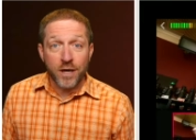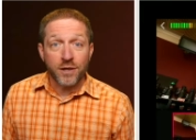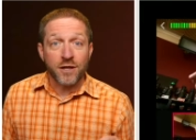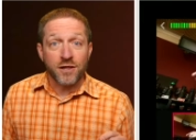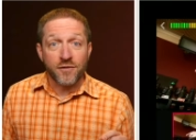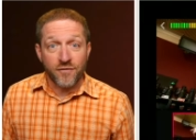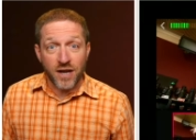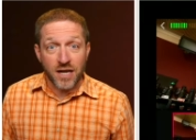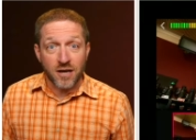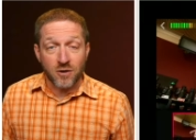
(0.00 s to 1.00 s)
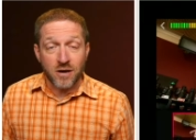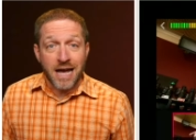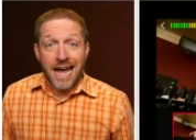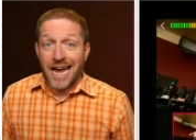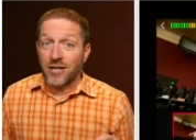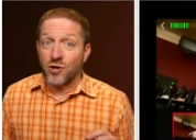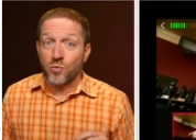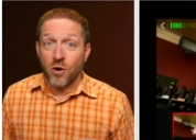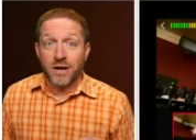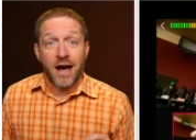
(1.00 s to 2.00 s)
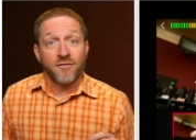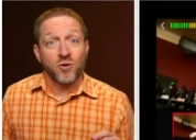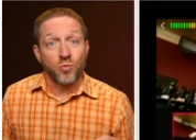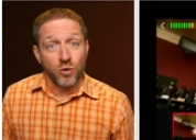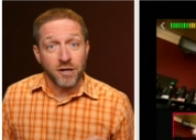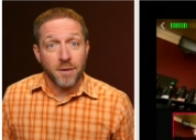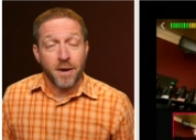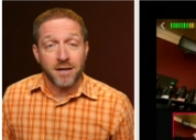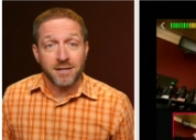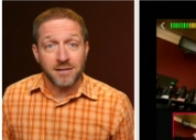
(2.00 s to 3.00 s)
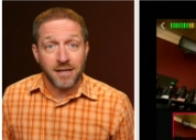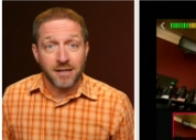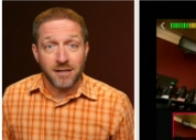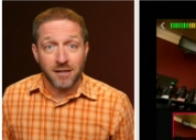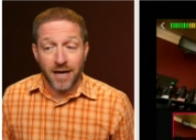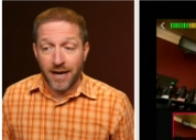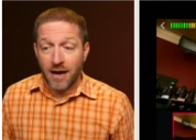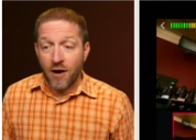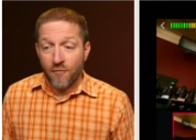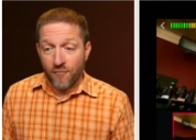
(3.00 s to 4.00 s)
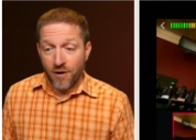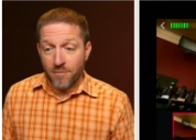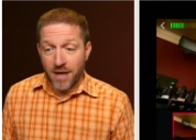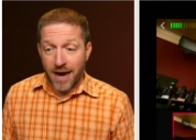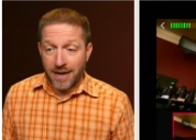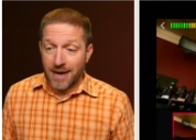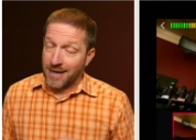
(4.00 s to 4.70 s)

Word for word: with the video and you won't have to worry about a sync delay from that.